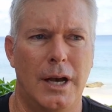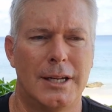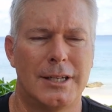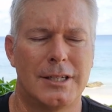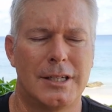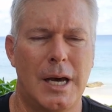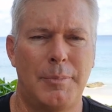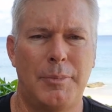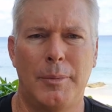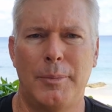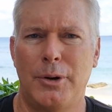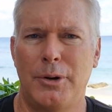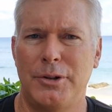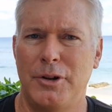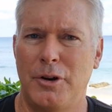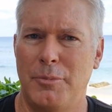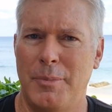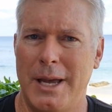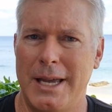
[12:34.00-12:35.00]
unstoppable
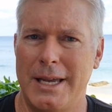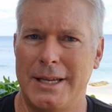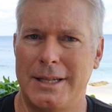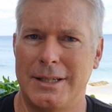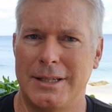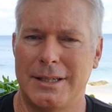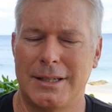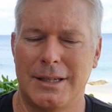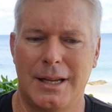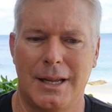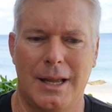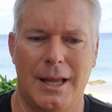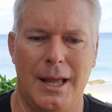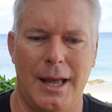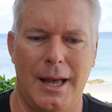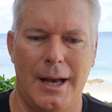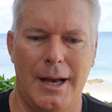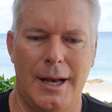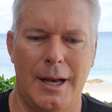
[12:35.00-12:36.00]
domains.
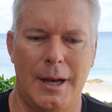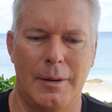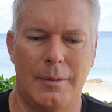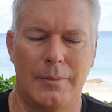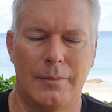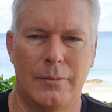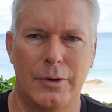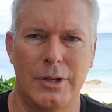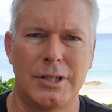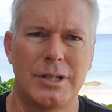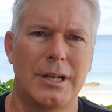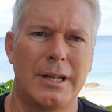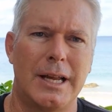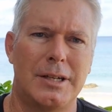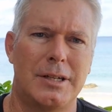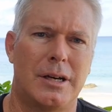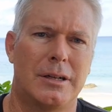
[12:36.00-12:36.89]
Recently I